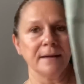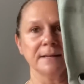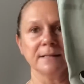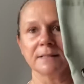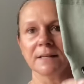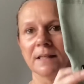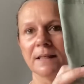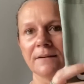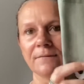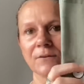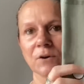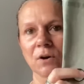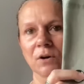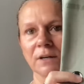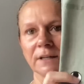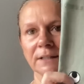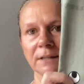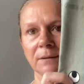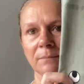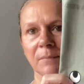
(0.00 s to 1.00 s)
So they've got
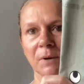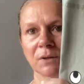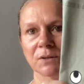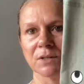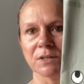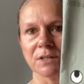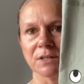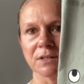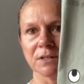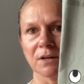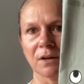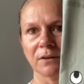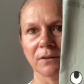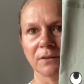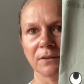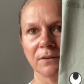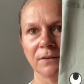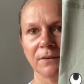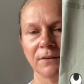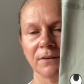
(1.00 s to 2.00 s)
little monsters on
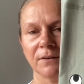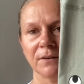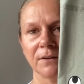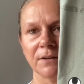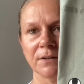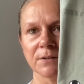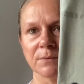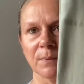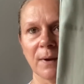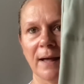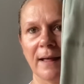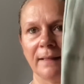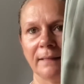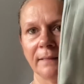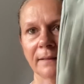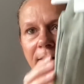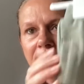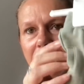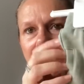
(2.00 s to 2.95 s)
as well.